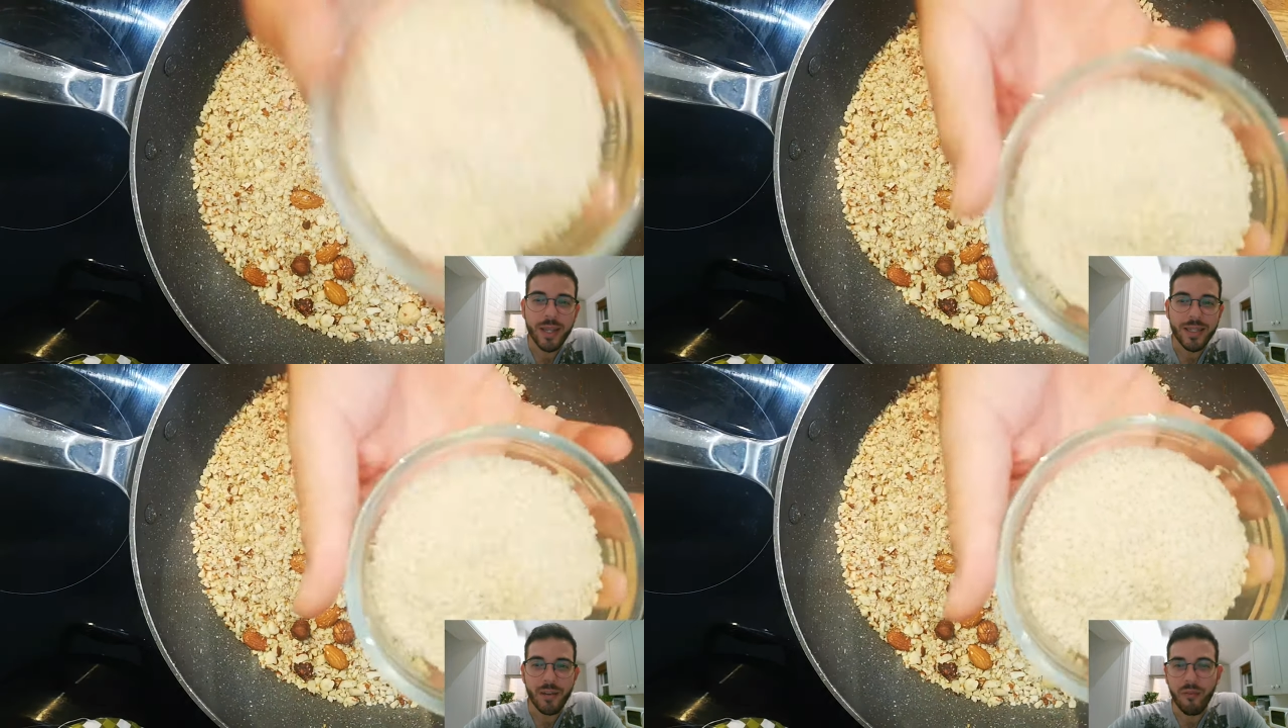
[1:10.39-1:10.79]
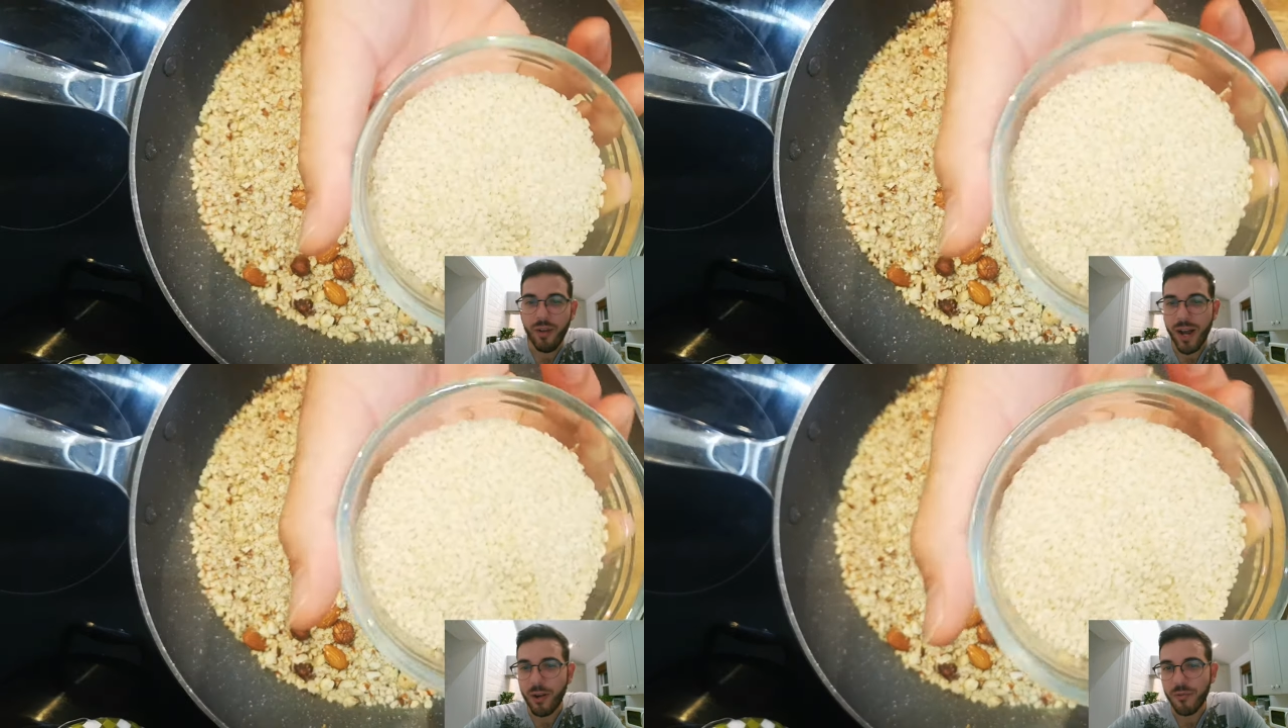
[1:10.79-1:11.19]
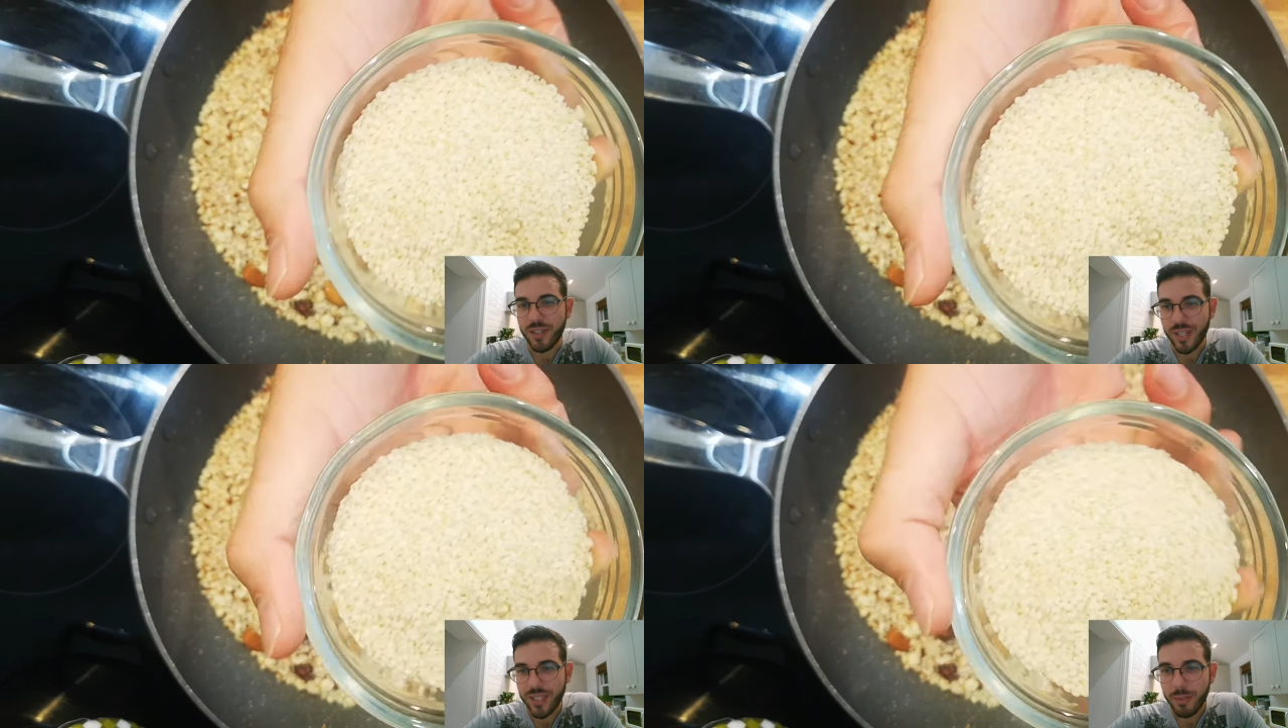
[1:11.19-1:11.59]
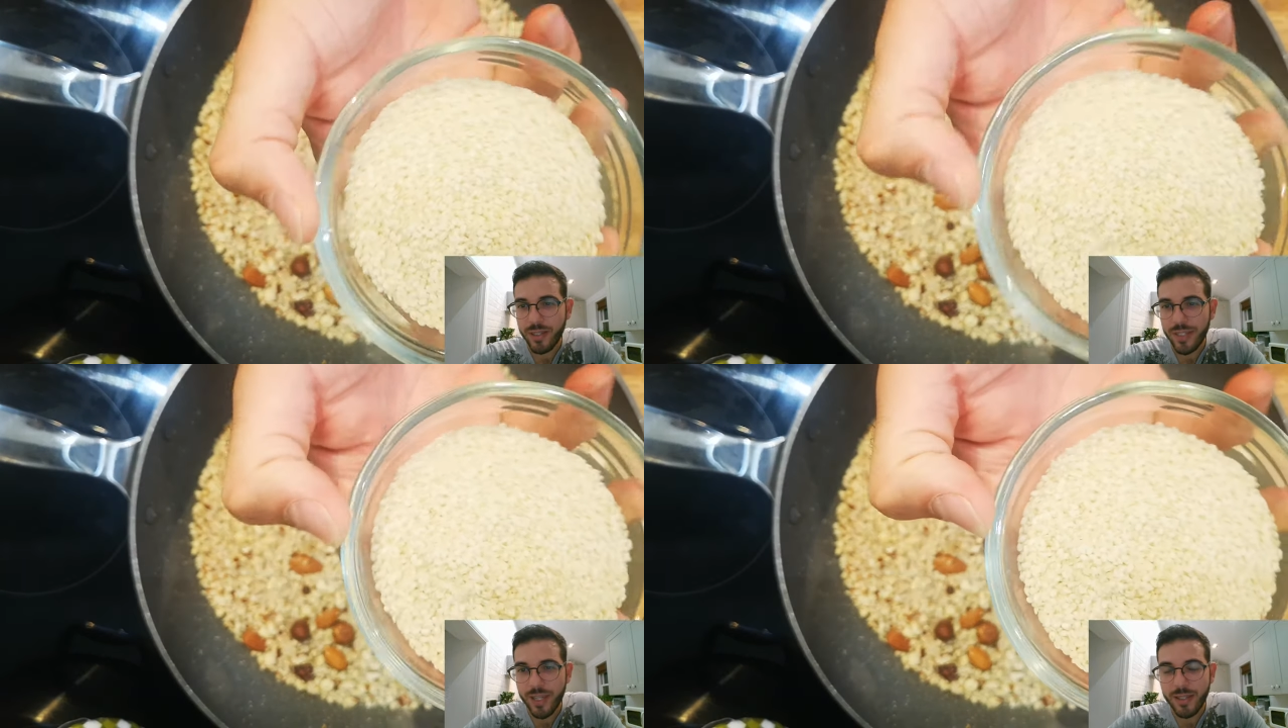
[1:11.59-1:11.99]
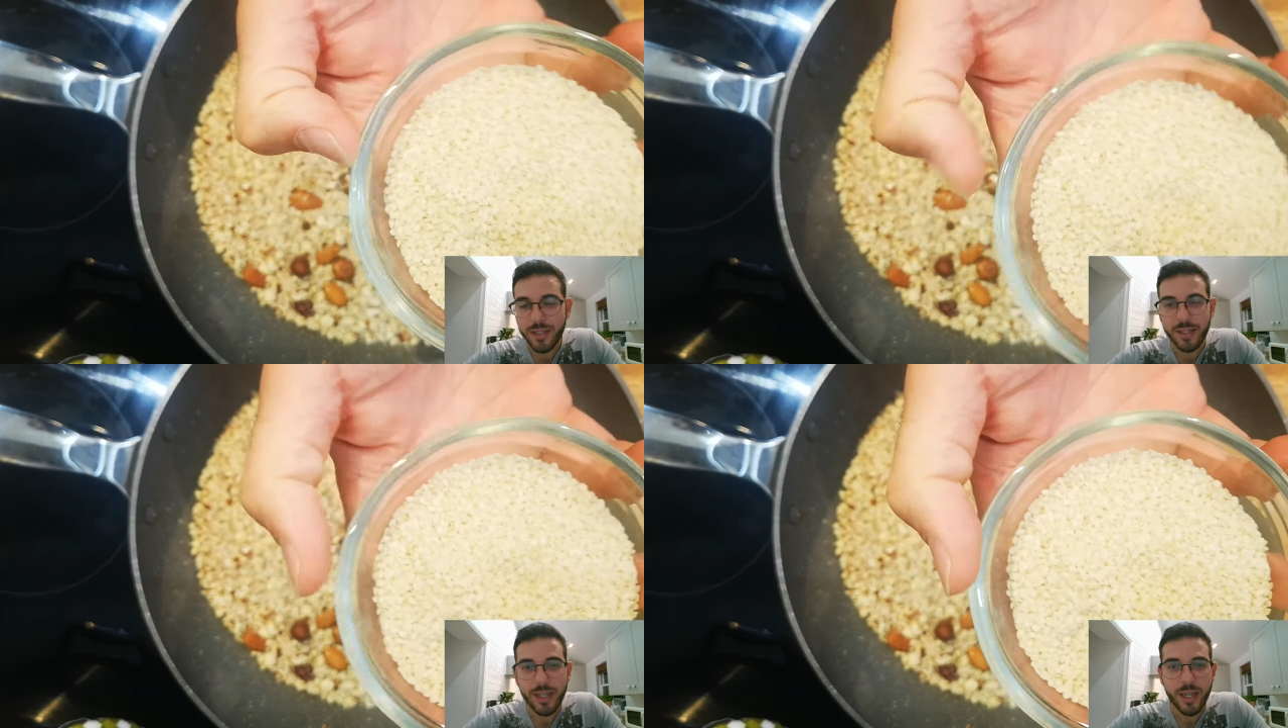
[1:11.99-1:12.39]
is a fan of sesame
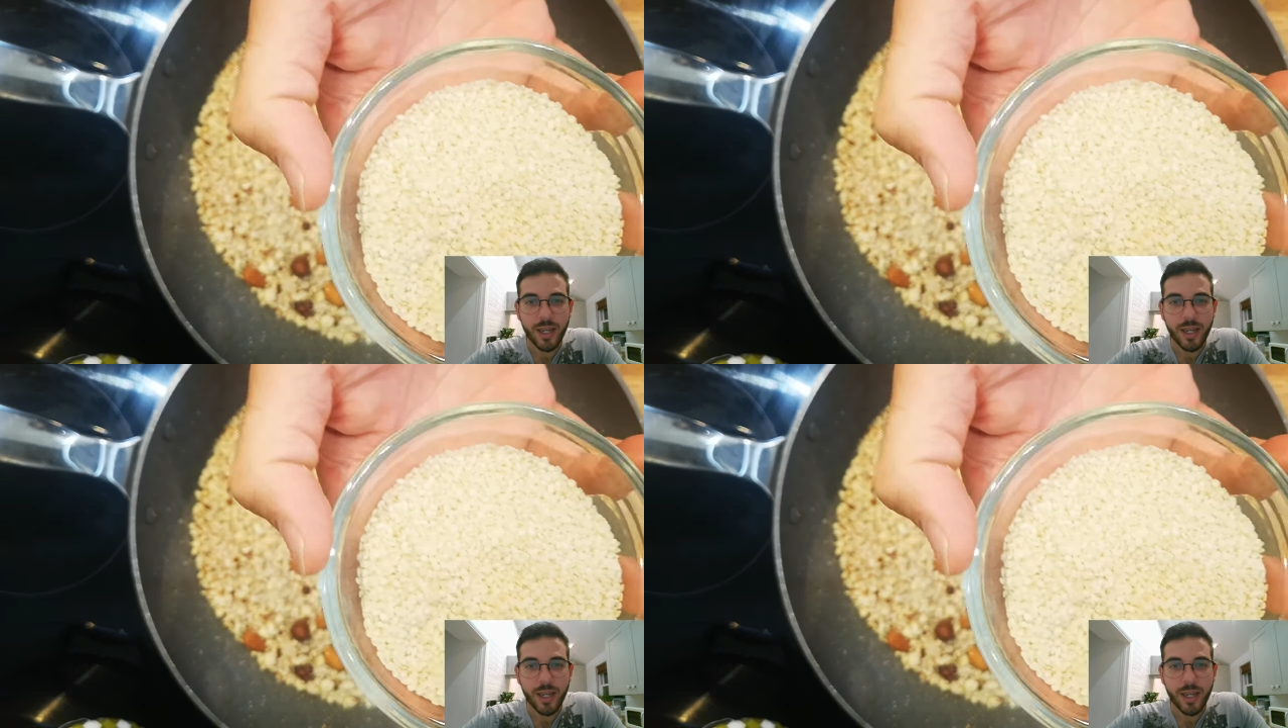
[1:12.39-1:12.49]
seeds,